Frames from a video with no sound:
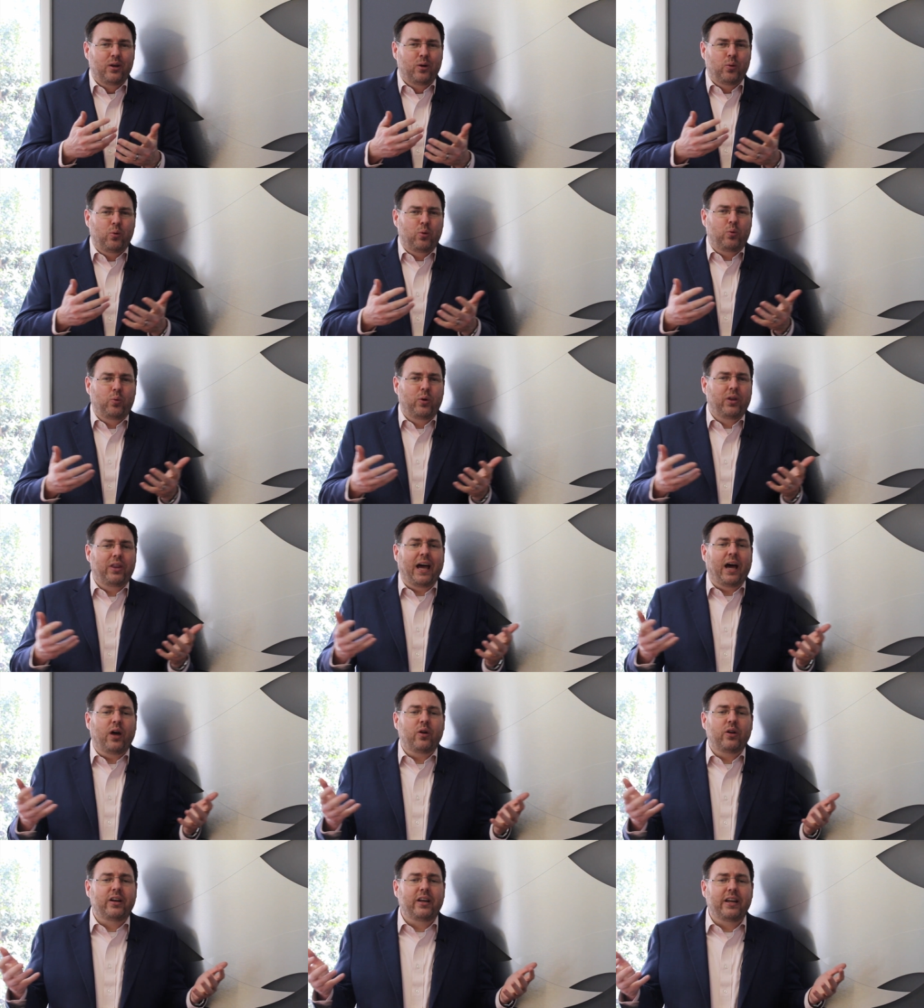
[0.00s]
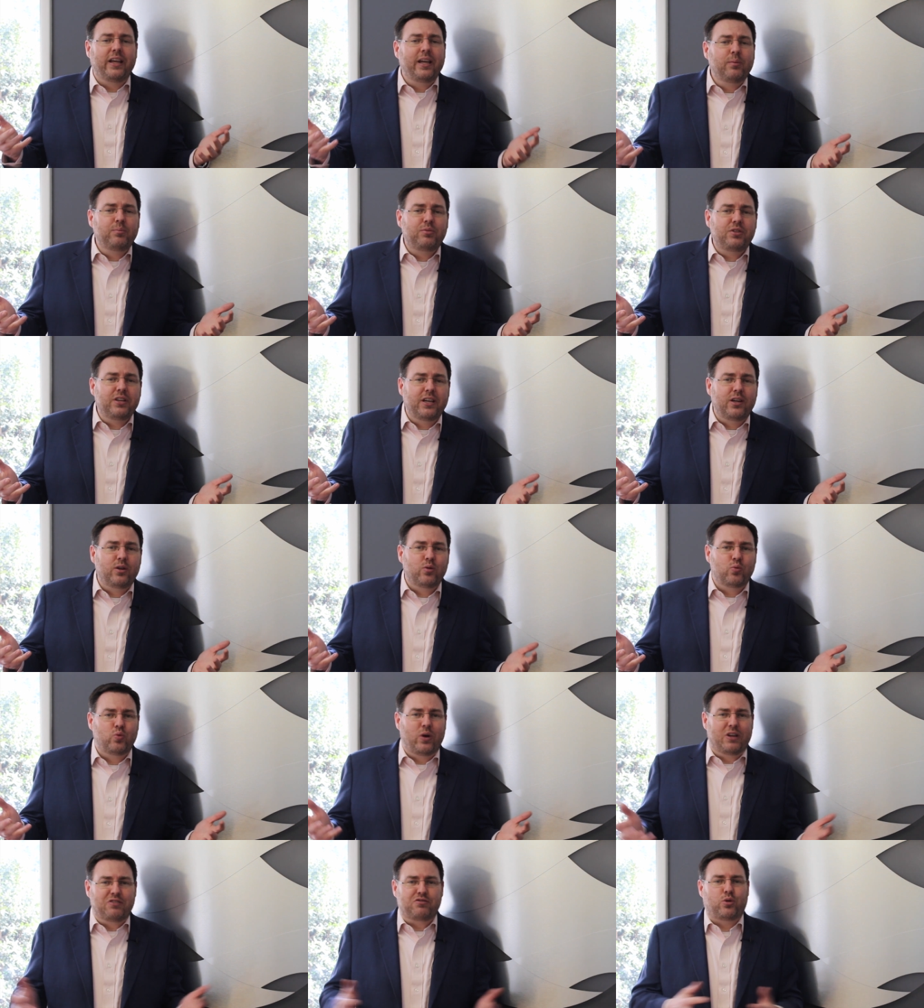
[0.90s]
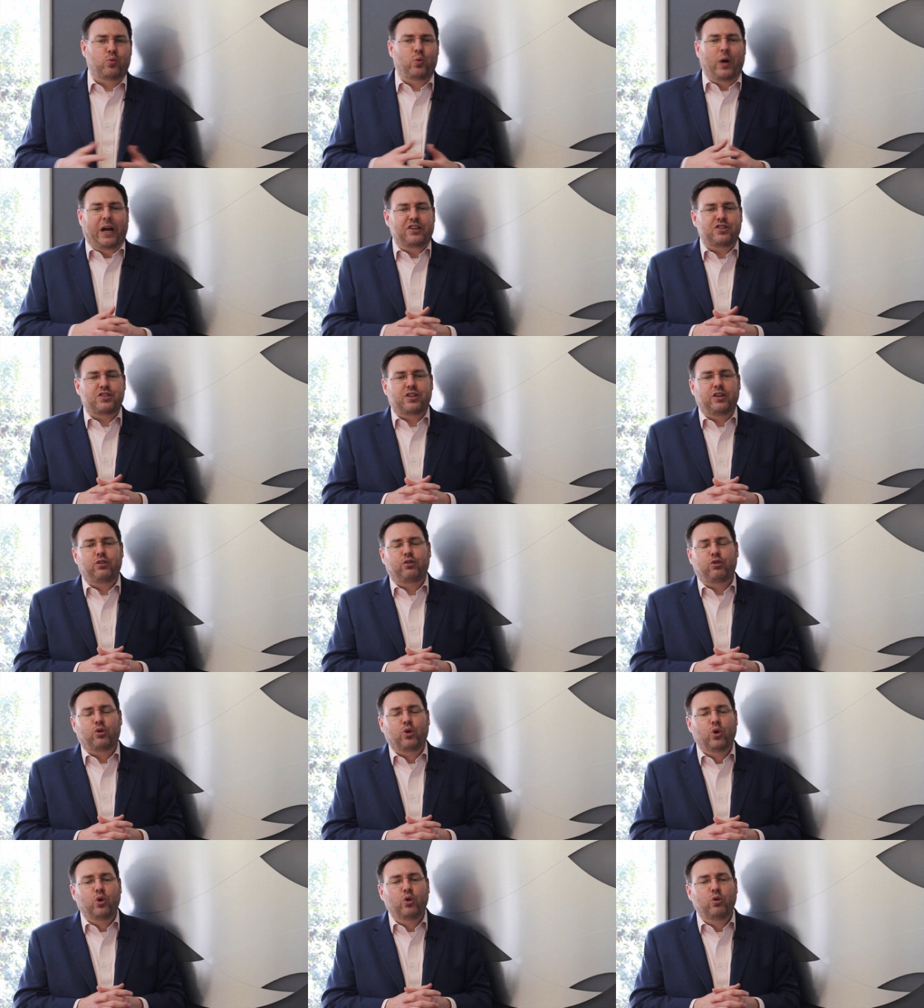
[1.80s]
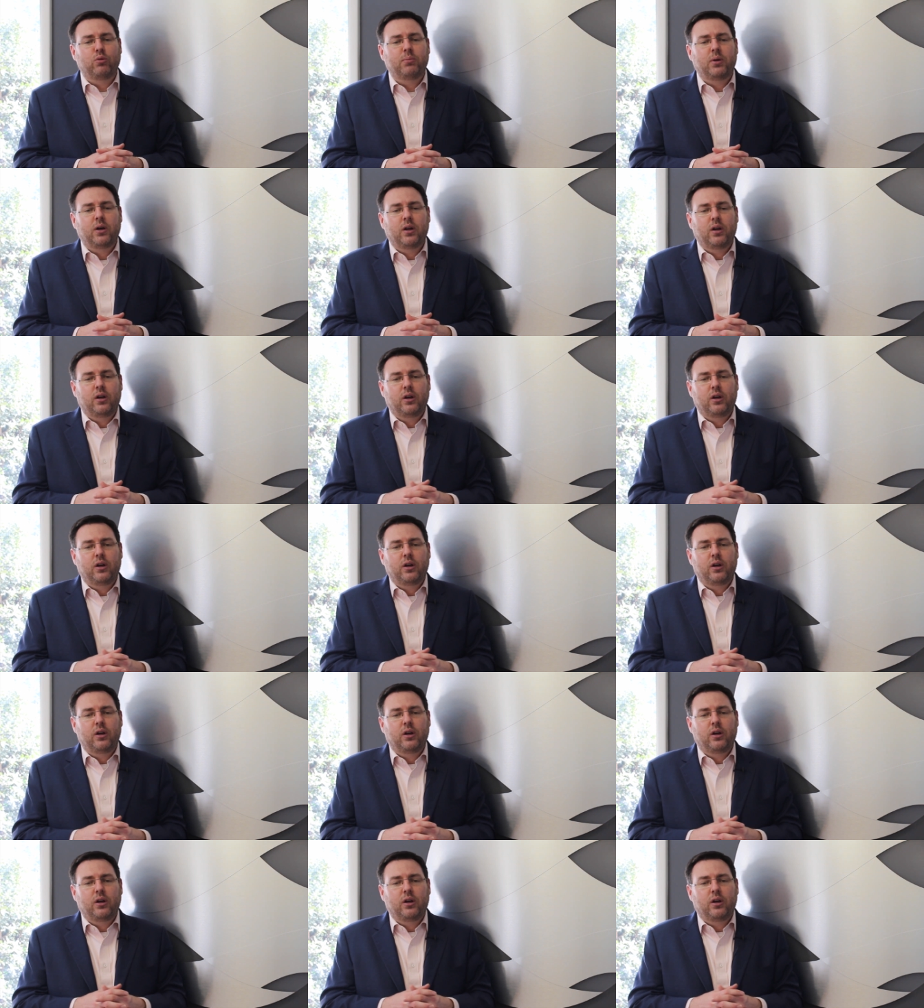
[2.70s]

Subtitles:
without an empty resurrection tomb